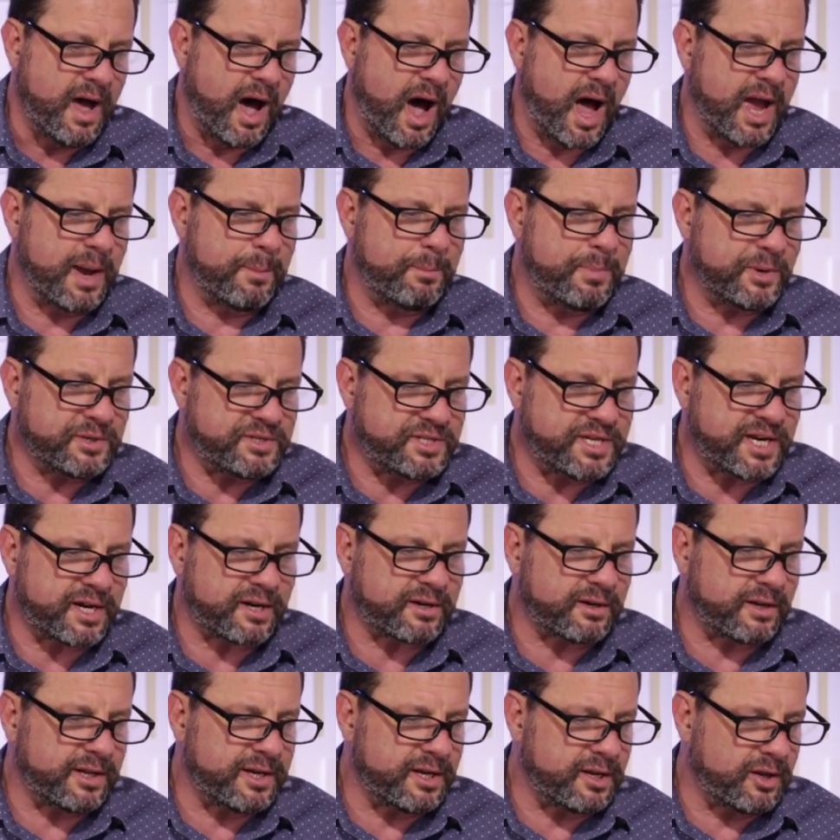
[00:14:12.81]
I am
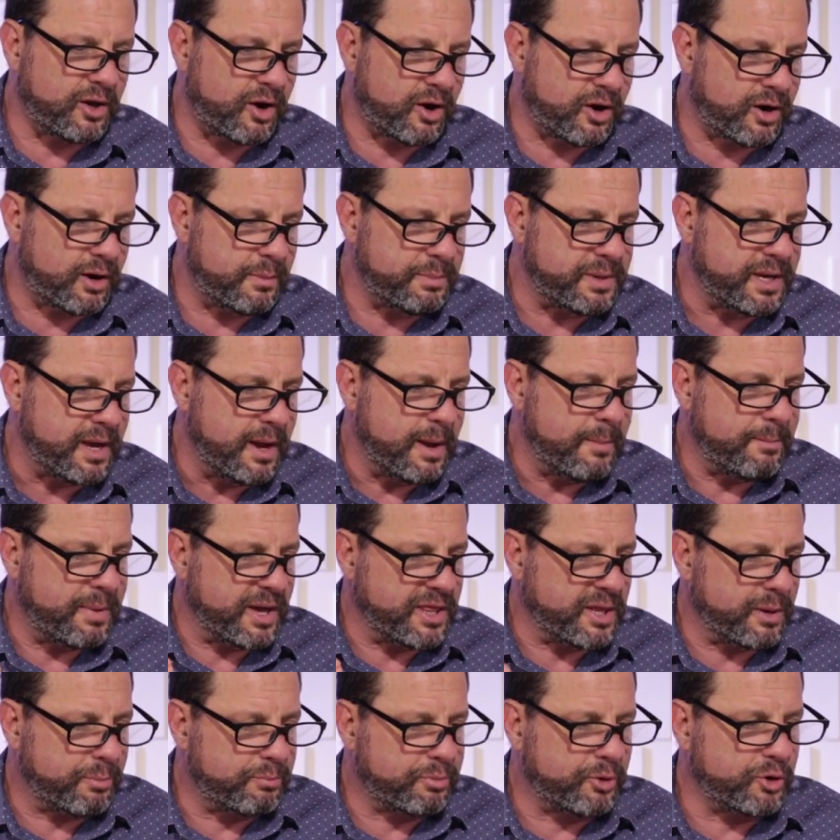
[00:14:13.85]
particularly alarmed
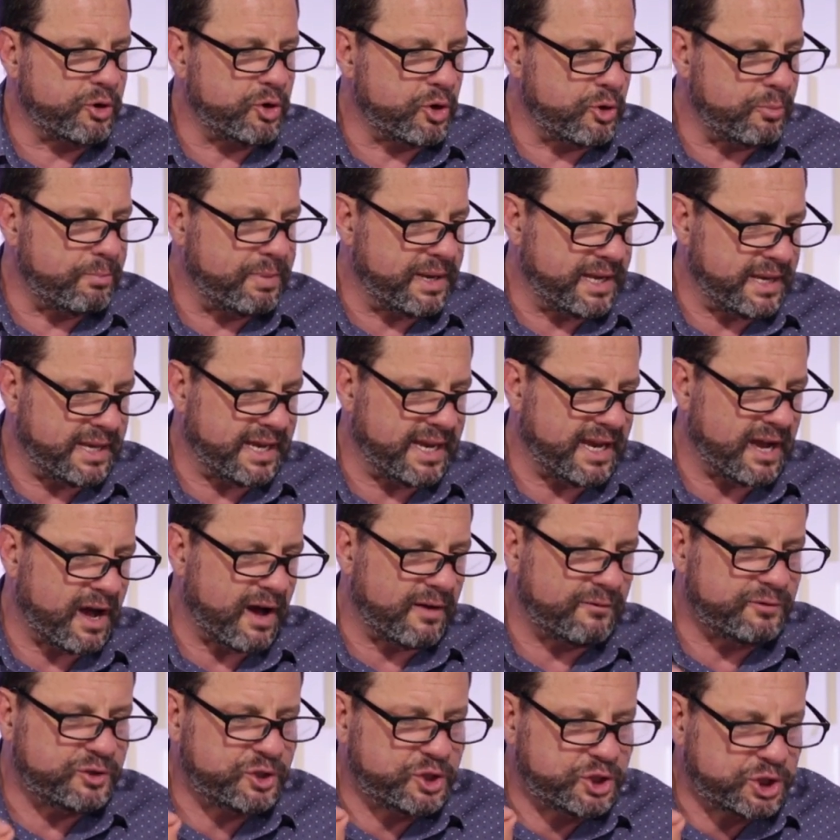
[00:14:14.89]
by the brutal beating
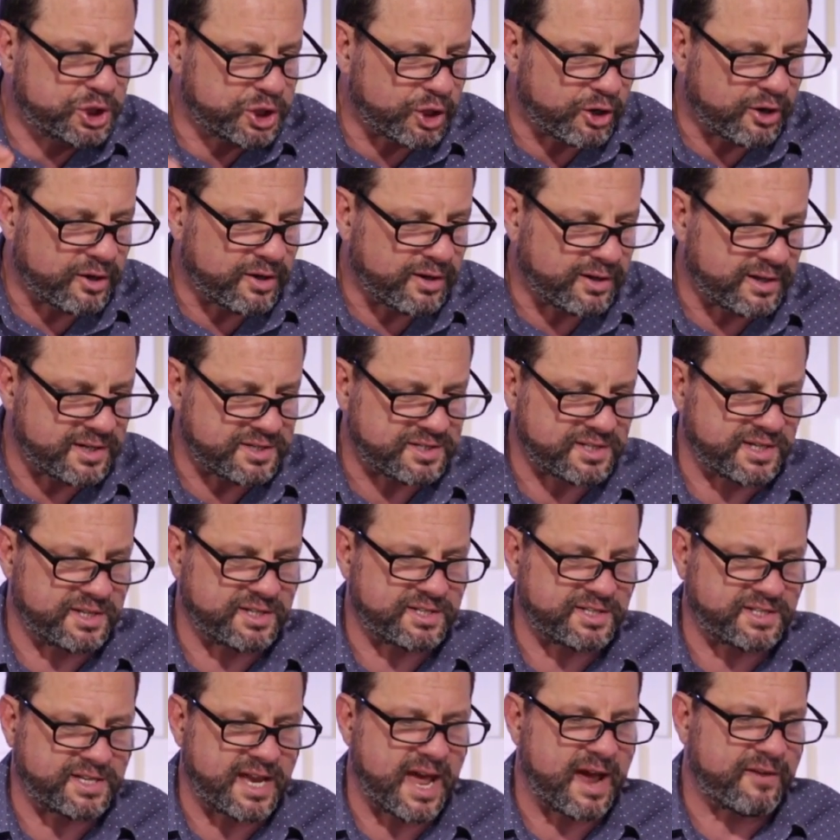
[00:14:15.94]
of journalists
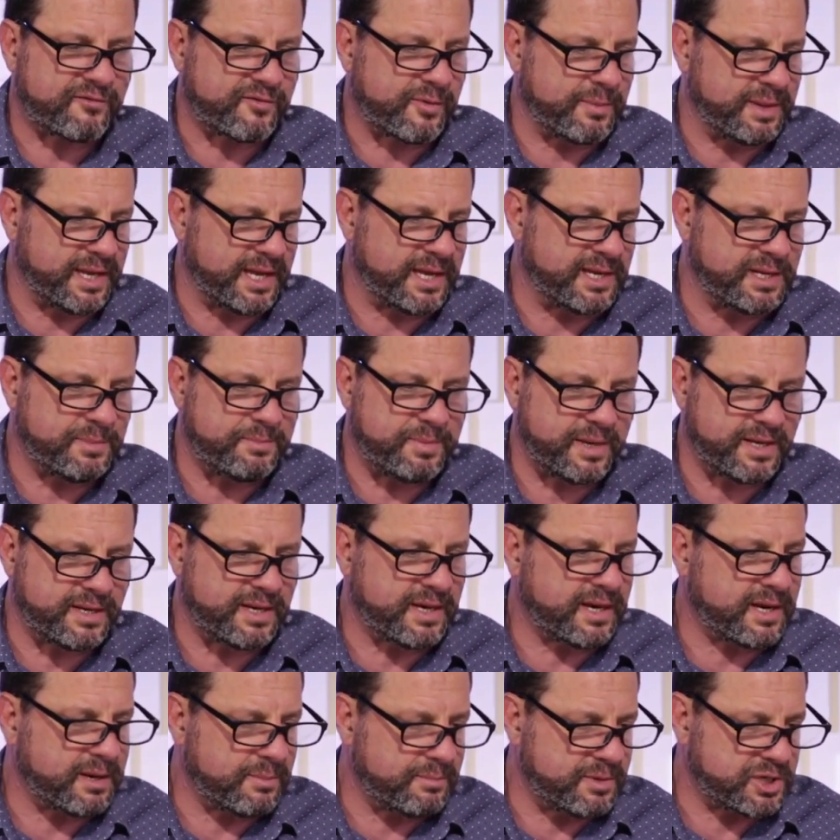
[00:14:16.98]
and staff from the
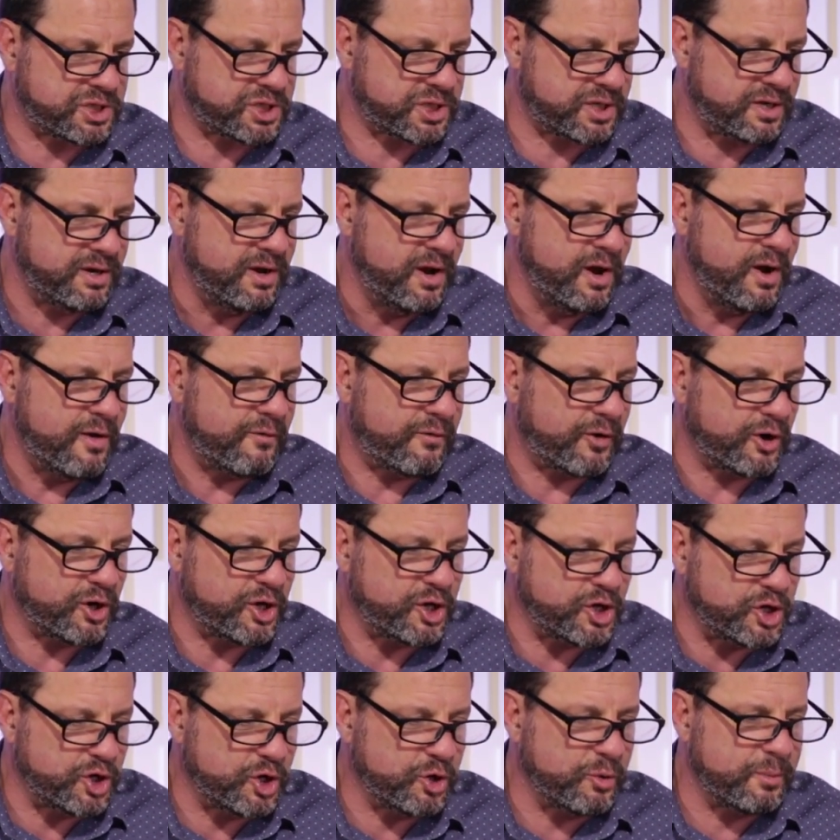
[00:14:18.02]
Independent Commission for
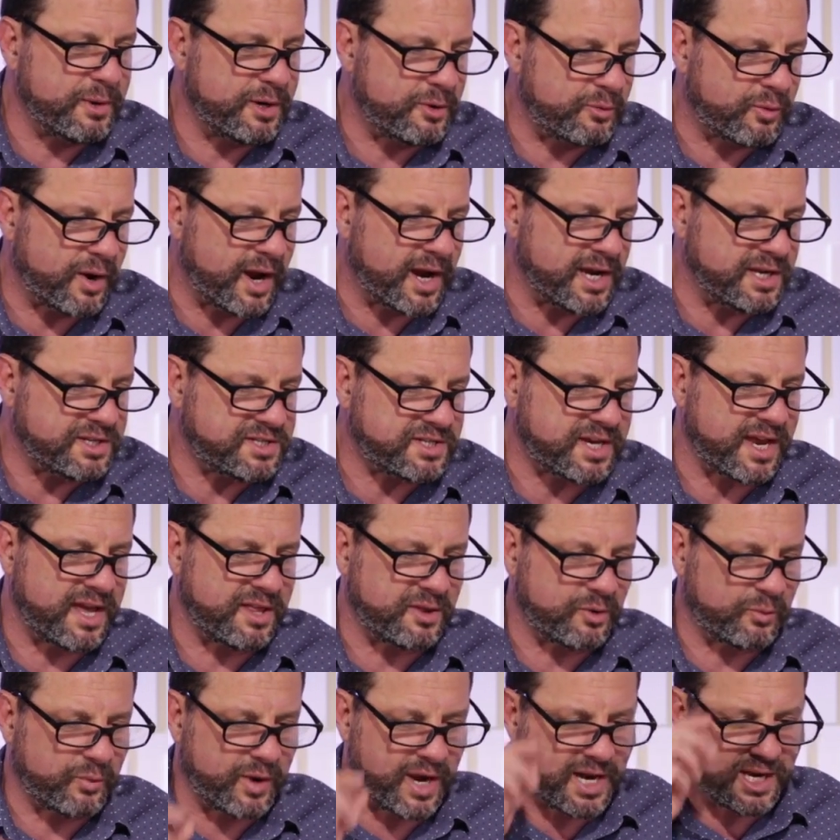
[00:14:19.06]
Human Rights
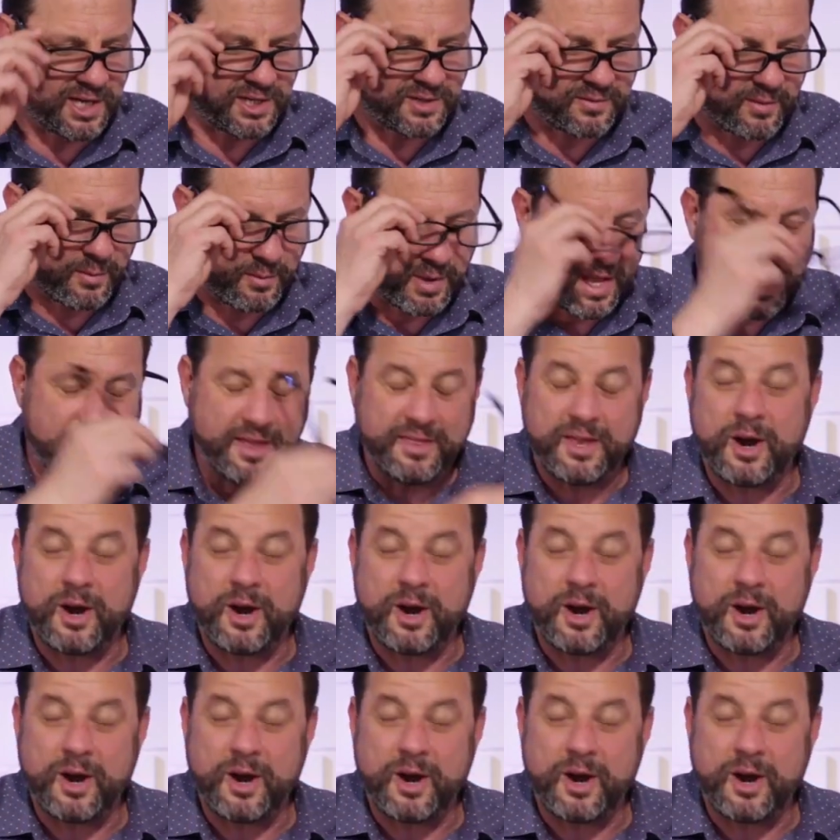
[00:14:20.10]
and the ratings of them.